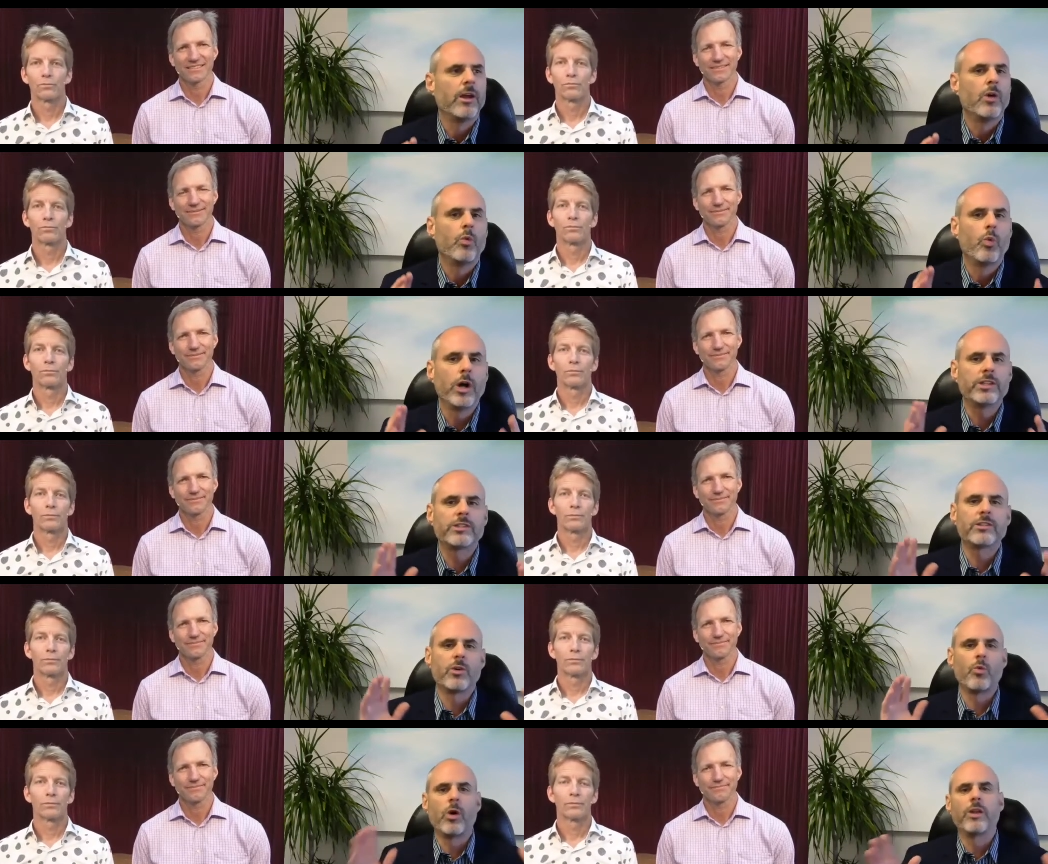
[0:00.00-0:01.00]
Speaker 1: What's the
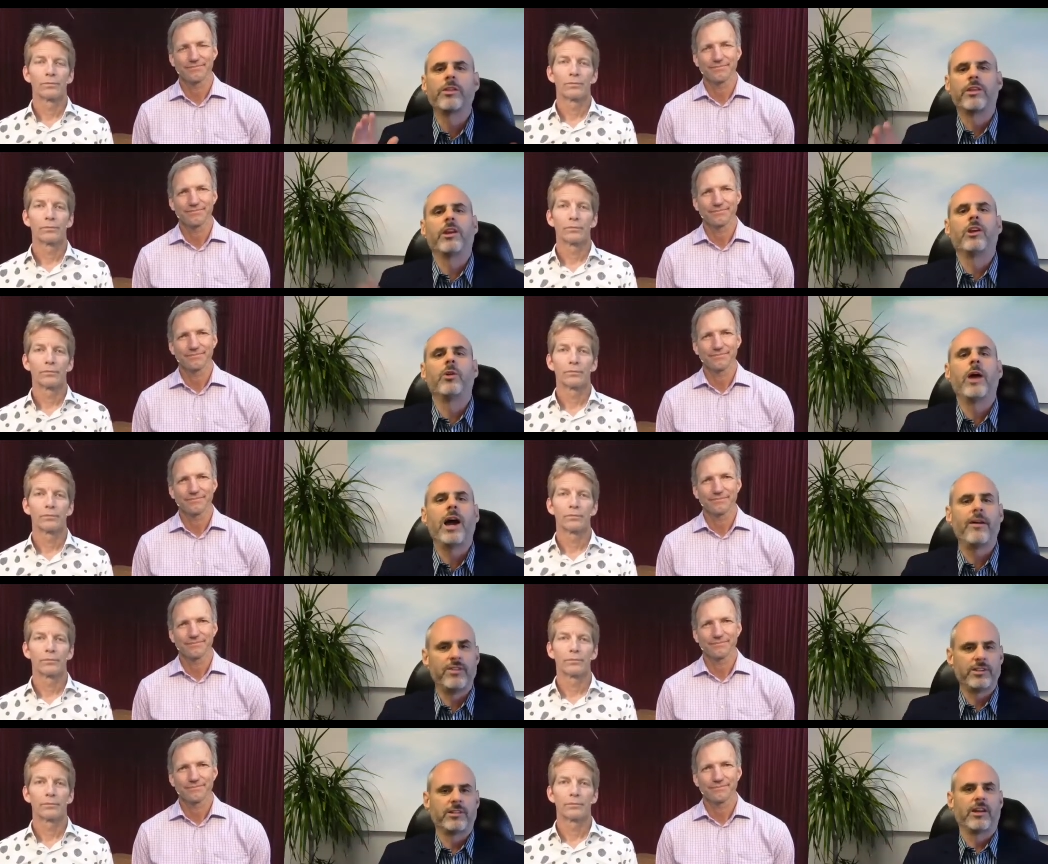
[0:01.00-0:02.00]
one thing you
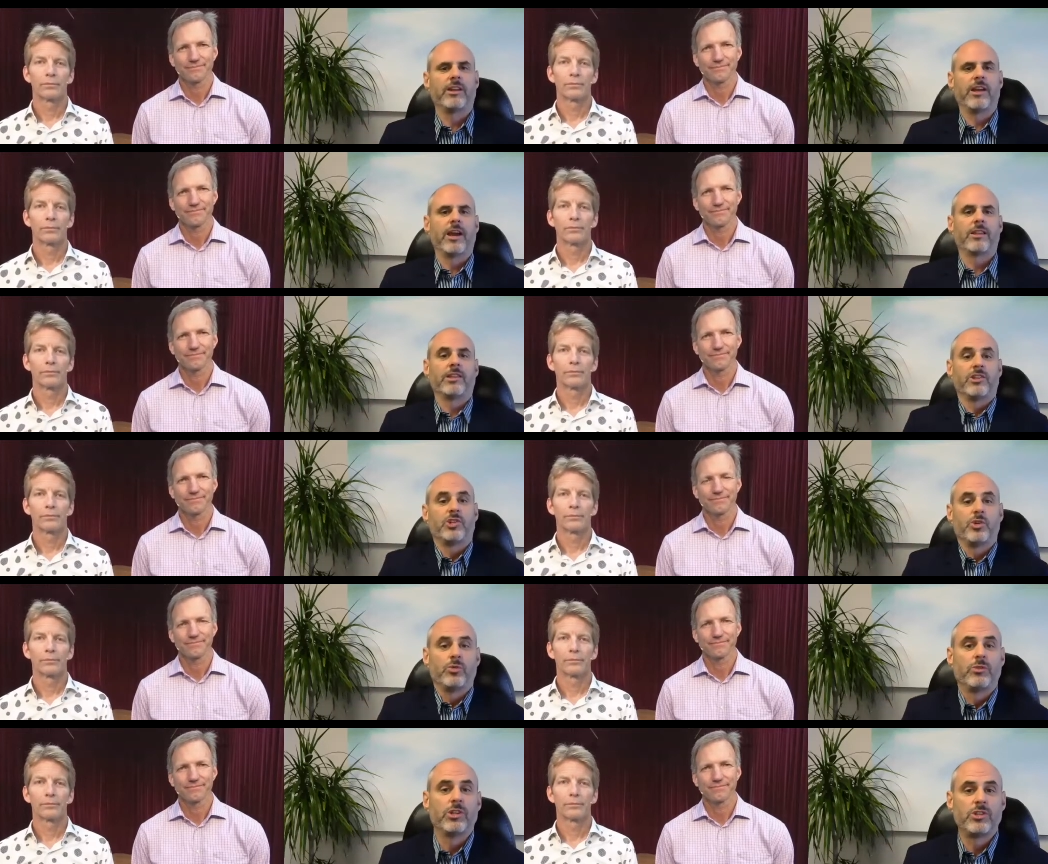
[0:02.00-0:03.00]
haven't done yet that you
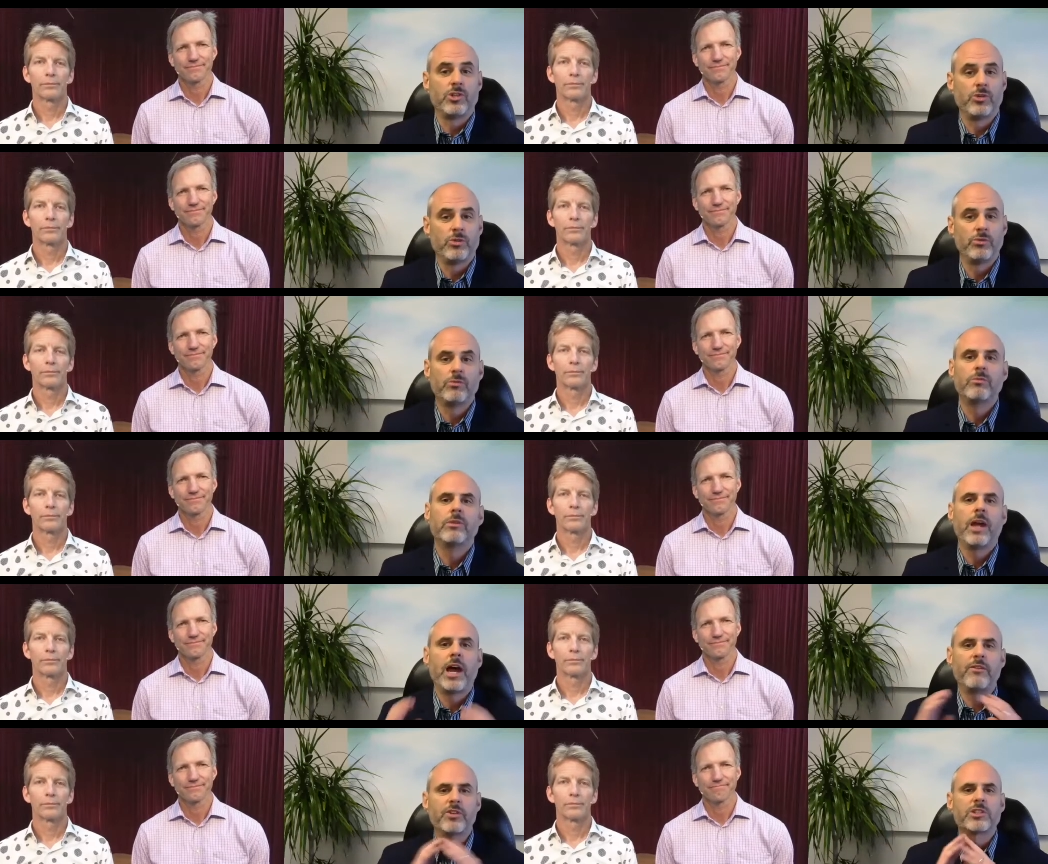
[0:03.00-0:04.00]
that you
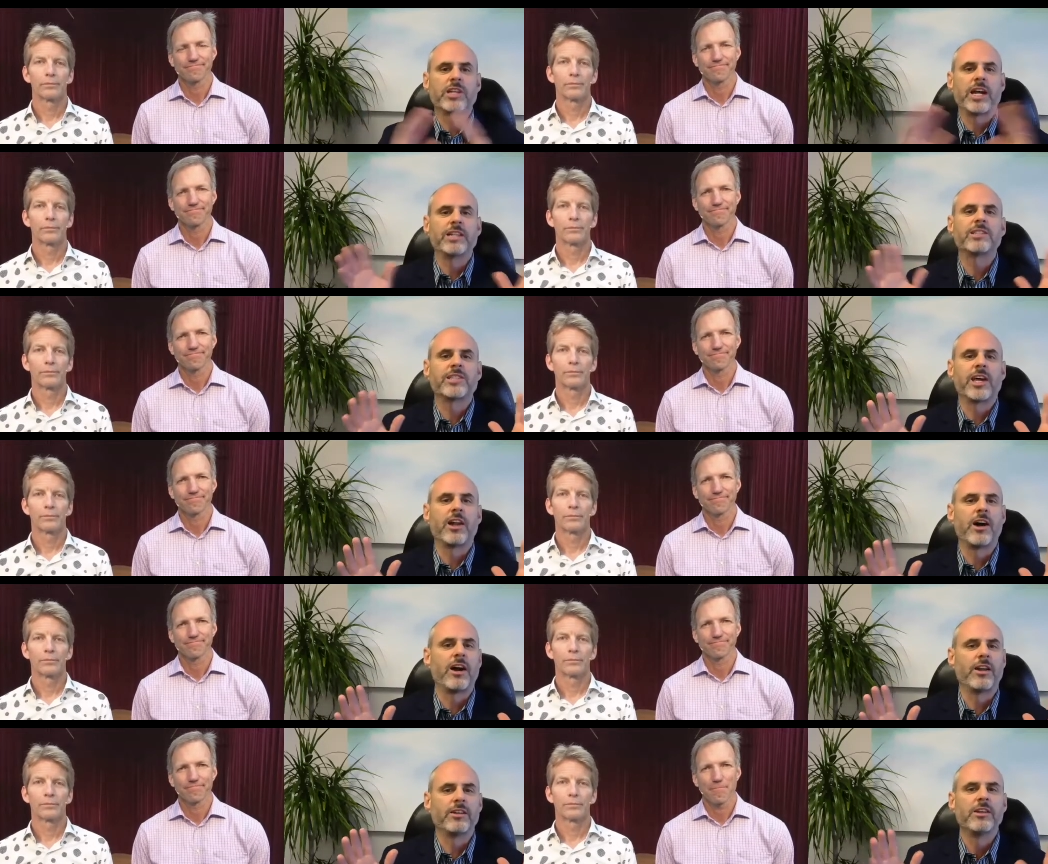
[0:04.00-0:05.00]
have your sights set
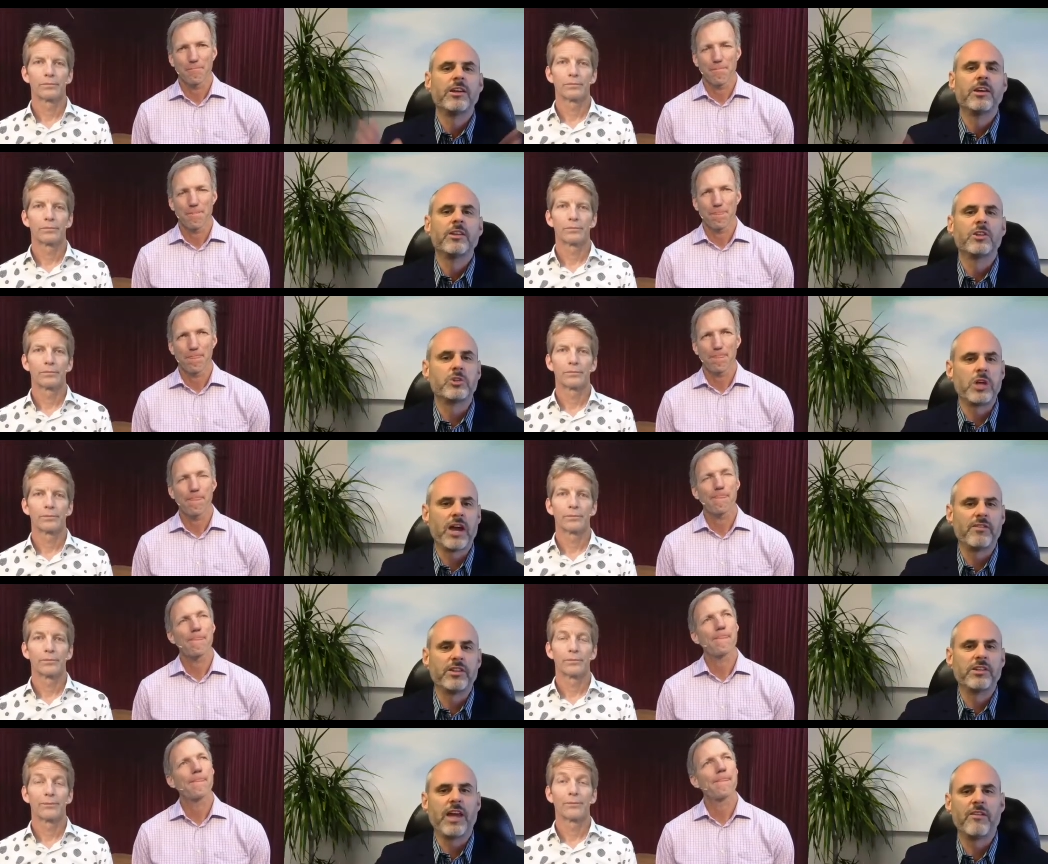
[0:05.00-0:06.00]
on, that you haven't
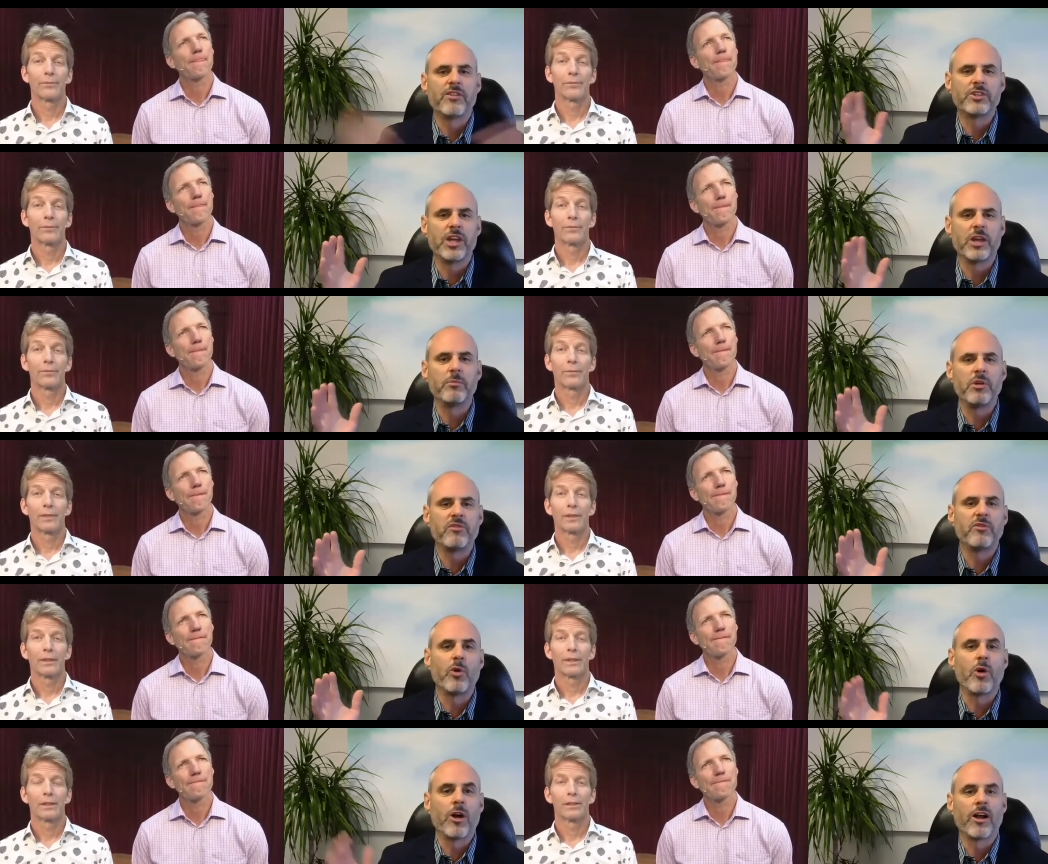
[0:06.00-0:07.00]
ever done
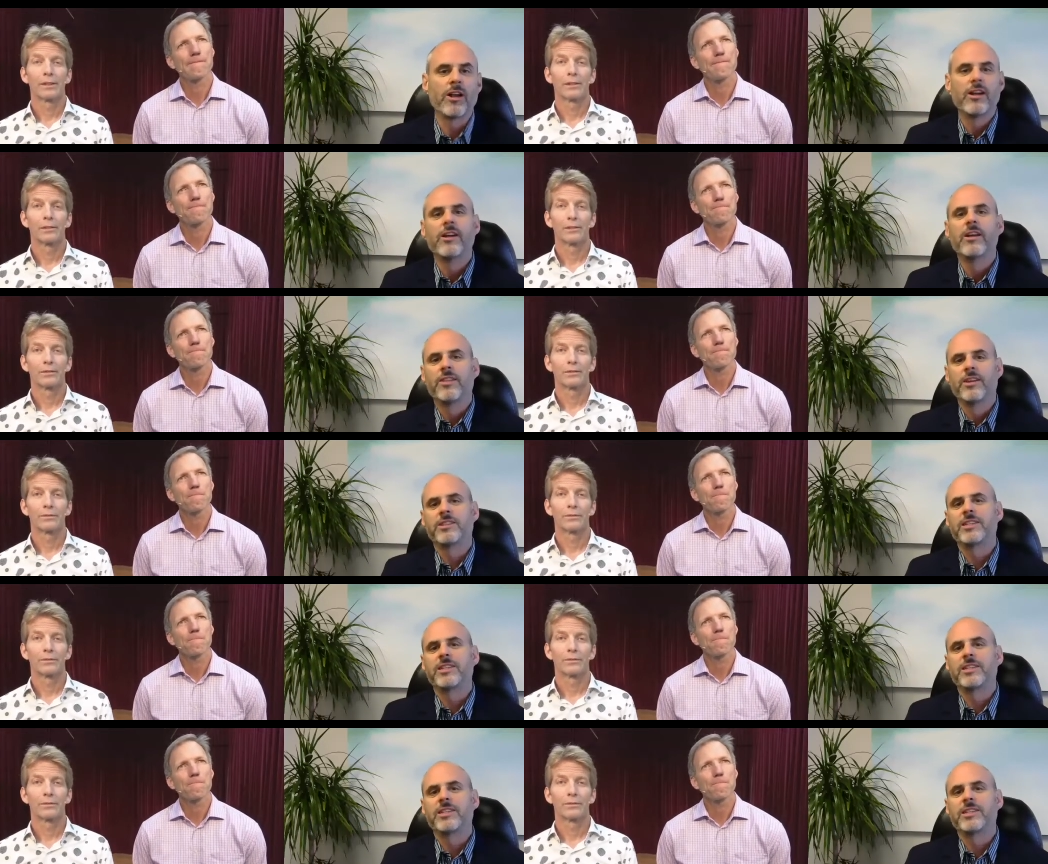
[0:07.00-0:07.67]
before, that's